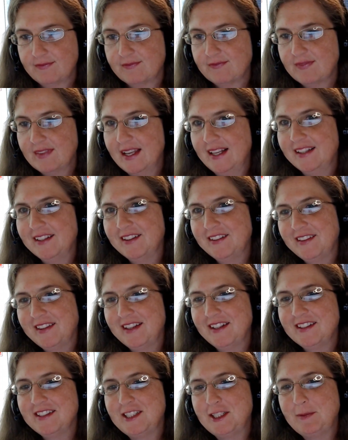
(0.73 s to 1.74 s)
Hello
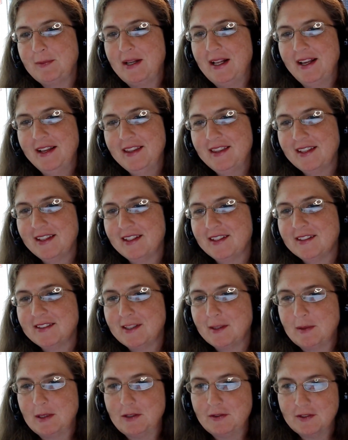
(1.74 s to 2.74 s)
there, Gemini. Thank you
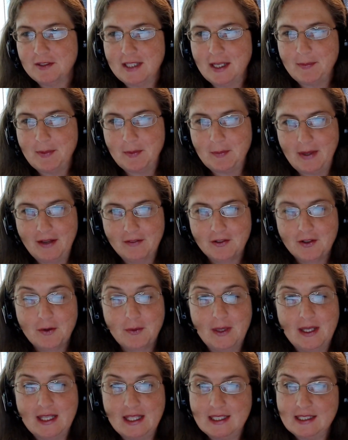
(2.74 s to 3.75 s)
so much for stopping by for your
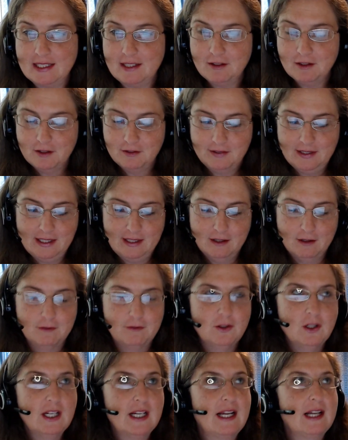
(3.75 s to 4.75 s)
weekly tarot video
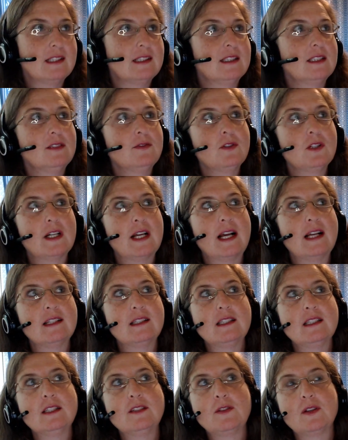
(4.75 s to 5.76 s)
forecast. This
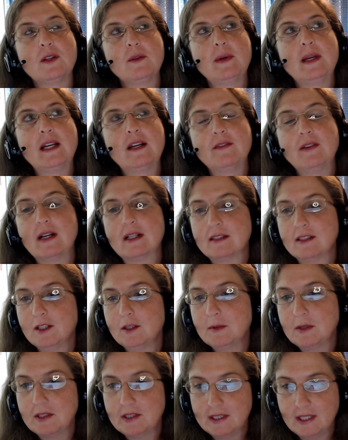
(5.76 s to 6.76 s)
forecast is for the week of
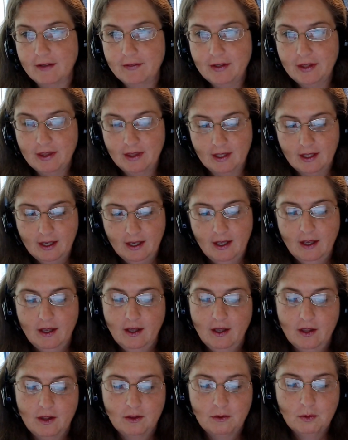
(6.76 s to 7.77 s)
October 7th
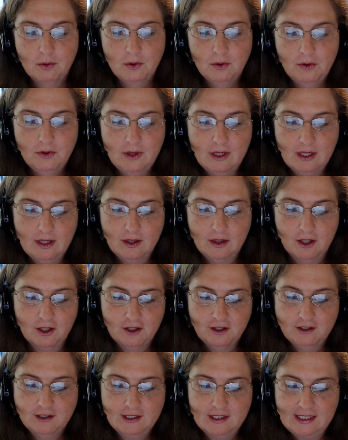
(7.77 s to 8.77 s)
through the
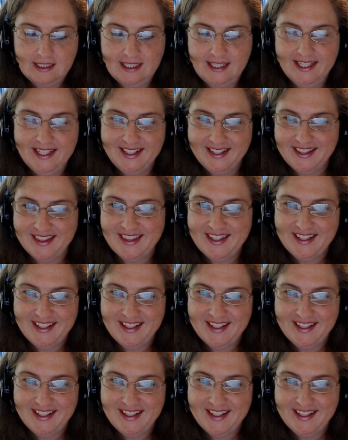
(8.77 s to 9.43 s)
13th.